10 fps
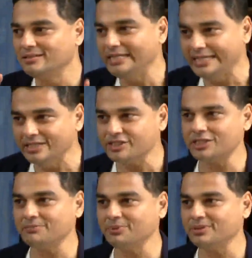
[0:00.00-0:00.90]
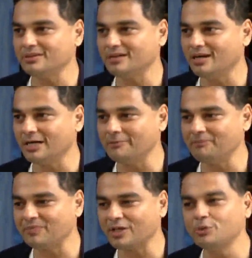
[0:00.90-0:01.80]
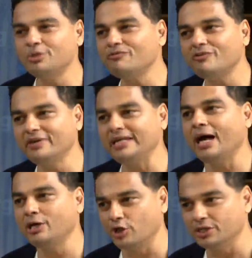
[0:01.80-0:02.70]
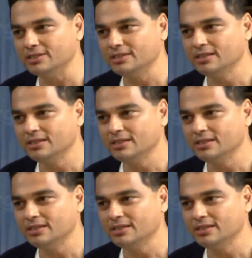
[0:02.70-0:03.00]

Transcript: leadership to be of a very high order,